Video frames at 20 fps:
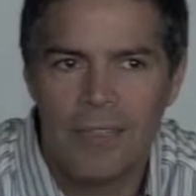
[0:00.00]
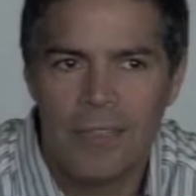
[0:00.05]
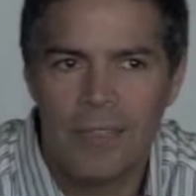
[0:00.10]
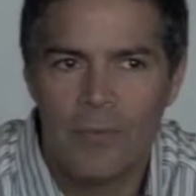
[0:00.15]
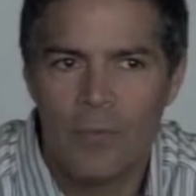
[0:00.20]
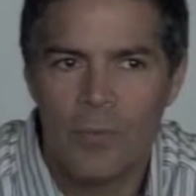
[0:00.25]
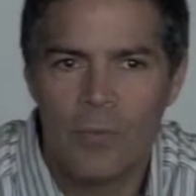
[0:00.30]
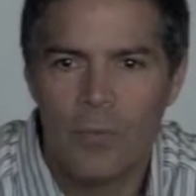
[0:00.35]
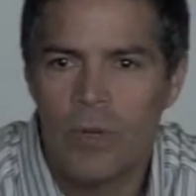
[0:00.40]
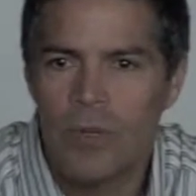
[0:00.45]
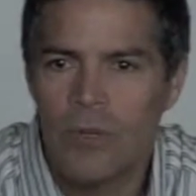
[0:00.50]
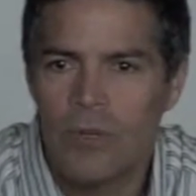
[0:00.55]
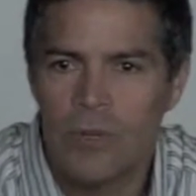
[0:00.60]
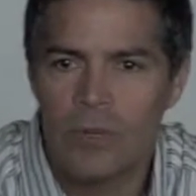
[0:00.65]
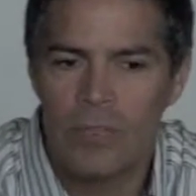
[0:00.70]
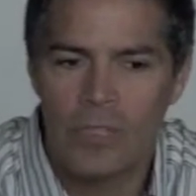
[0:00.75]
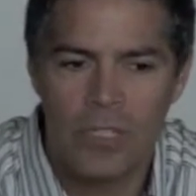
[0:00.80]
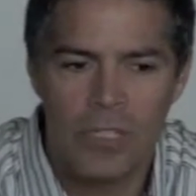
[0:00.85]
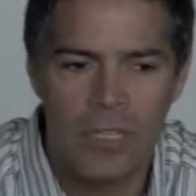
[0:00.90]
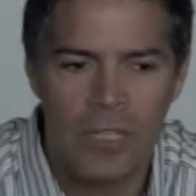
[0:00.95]
it was
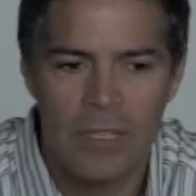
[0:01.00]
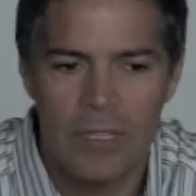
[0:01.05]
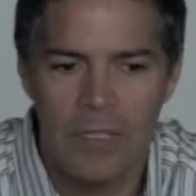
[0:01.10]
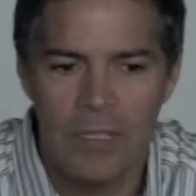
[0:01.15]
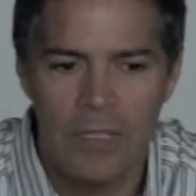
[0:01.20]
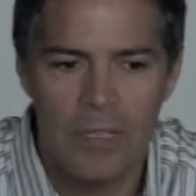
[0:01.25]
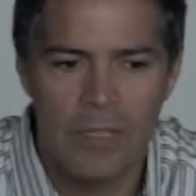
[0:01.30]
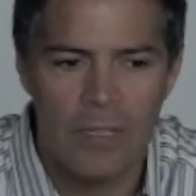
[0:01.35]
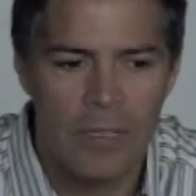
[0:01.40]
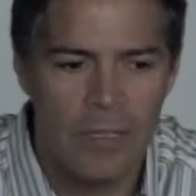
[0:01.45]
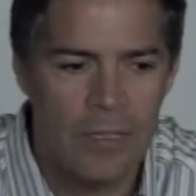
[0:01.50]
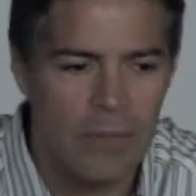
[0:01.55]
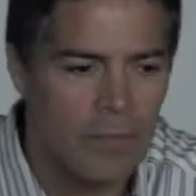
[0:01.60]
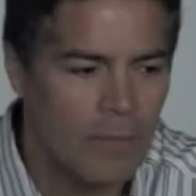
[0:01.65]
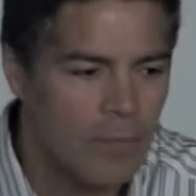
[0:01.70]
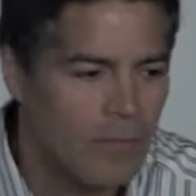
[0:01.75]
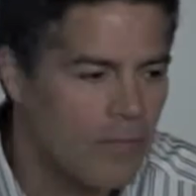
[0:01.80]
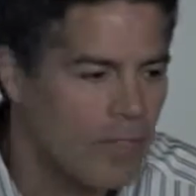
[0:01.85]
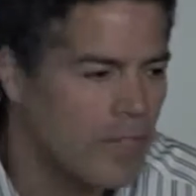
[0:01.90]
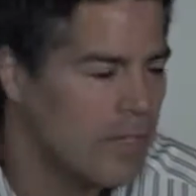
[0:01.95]
wonderful. She and
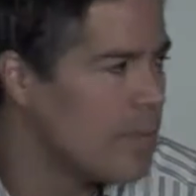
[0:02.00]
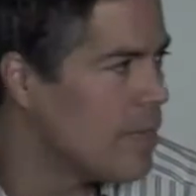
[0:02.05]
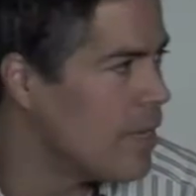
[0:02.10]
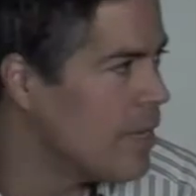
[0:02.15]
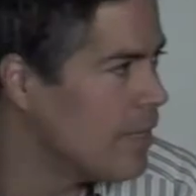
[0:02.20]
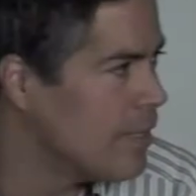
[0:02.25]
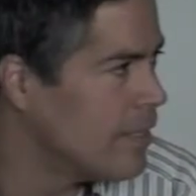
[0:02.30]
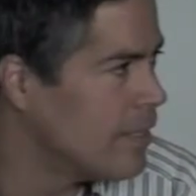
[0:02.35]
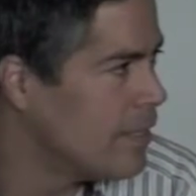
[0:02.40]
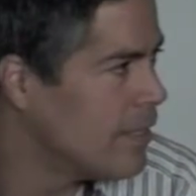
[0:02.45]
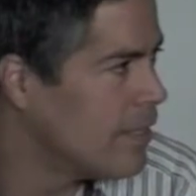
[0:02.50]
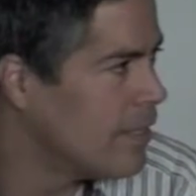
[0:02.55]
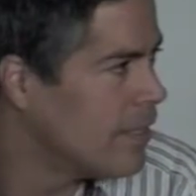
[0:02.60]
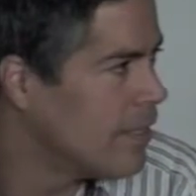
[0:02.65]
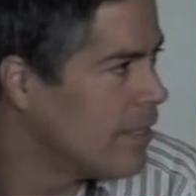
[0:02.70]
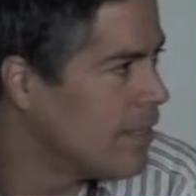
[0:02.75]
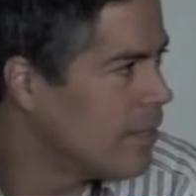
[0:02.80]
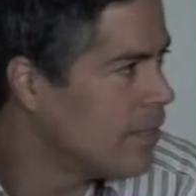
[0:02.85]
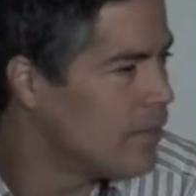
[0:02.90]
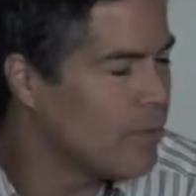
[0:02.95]
Philemon,
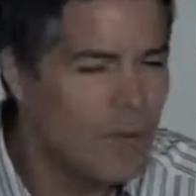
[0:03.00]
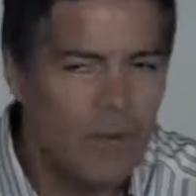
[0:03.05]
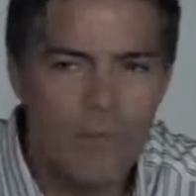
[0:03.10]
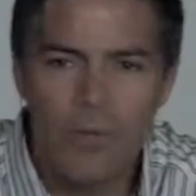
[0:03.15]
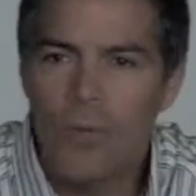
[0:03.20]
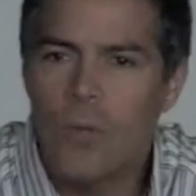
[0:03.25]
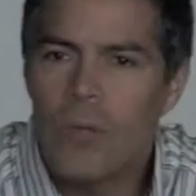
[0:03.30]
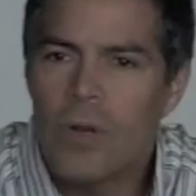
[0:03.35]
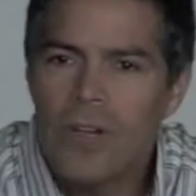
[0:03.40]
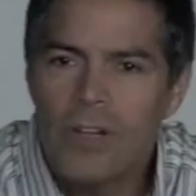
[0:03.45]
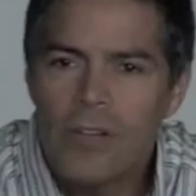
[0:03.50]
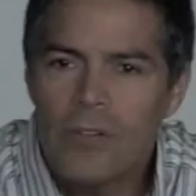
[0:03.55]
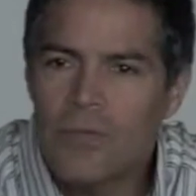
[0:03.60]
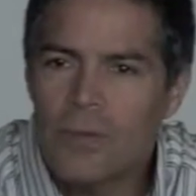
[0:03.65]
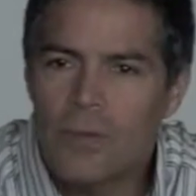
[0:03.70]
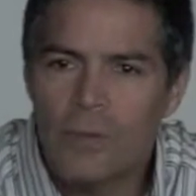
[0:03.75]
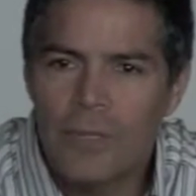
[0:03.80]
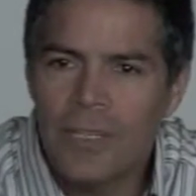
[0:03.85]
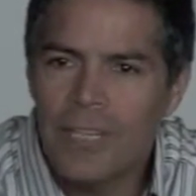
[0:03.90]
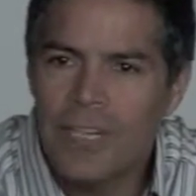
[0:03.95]
who have a
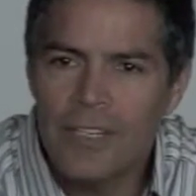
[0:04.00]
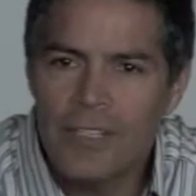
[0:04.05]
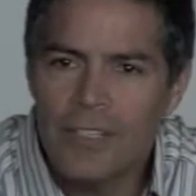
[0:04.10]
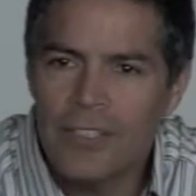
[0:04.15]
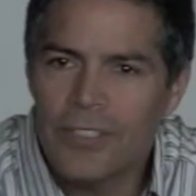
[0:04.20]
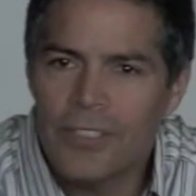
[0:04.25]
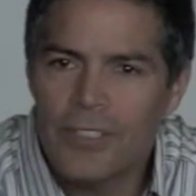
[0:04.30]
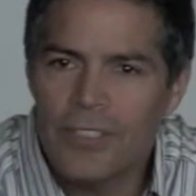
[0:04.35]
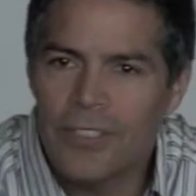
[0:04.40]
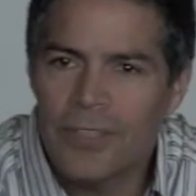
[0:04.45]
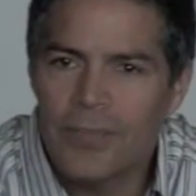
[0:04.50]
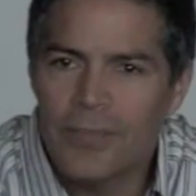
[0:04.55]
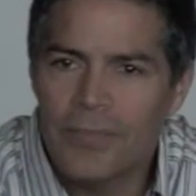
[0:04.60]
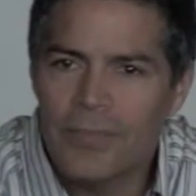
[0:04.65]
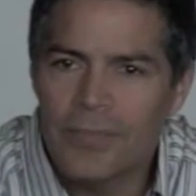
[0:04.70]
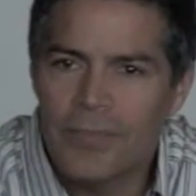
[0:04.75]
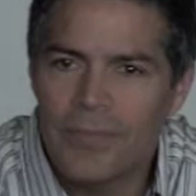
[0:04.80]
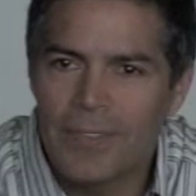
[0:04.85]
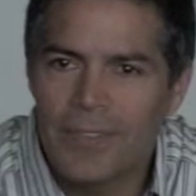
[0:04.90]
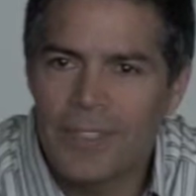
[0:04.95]
wonderful relationship.
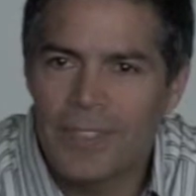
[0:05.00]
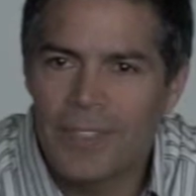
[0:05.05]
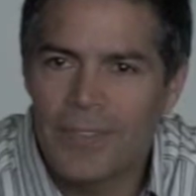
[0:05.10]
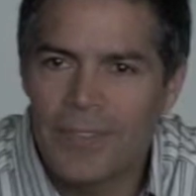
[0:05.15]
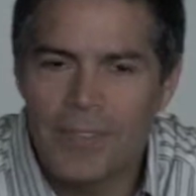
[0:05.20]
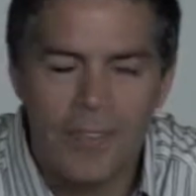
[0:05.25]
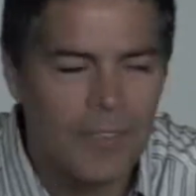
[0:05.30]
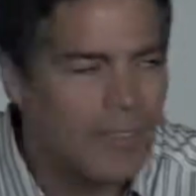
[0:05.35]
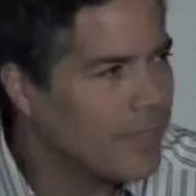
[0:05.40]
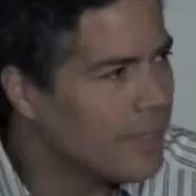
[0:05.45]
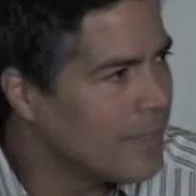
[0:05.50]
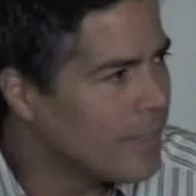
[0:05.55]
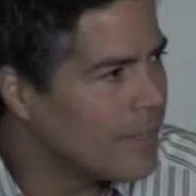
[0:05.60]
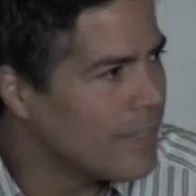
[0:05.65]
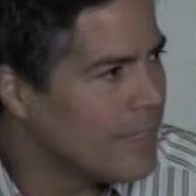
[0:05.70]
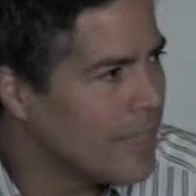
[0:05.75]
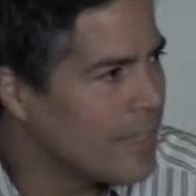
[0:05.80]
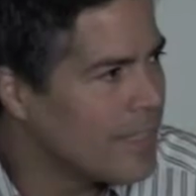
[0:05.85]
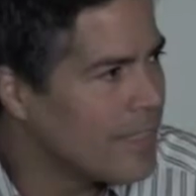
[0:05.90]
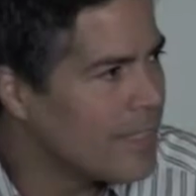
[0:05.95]
You know,
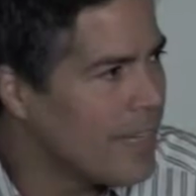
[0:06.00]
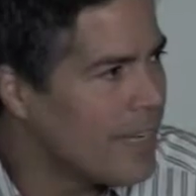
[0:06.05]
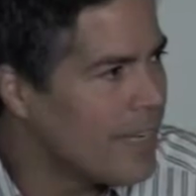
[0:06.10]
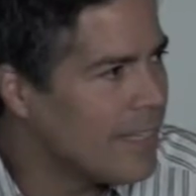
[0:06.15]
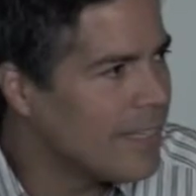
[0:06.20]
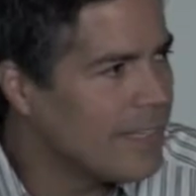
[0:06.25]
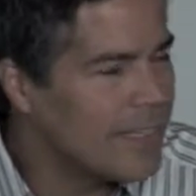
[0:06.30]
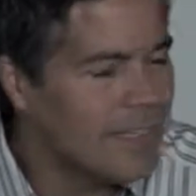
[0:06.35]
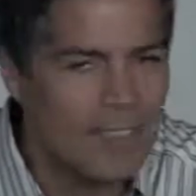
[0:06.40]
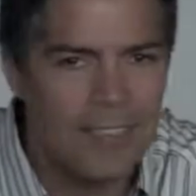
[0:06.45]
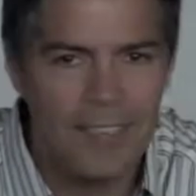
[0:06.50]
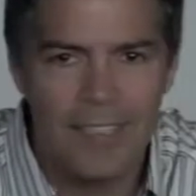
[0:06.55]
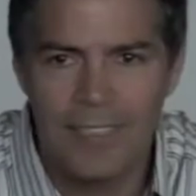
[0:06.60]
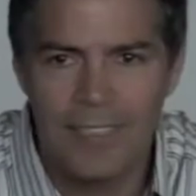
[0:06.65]
the young scientist.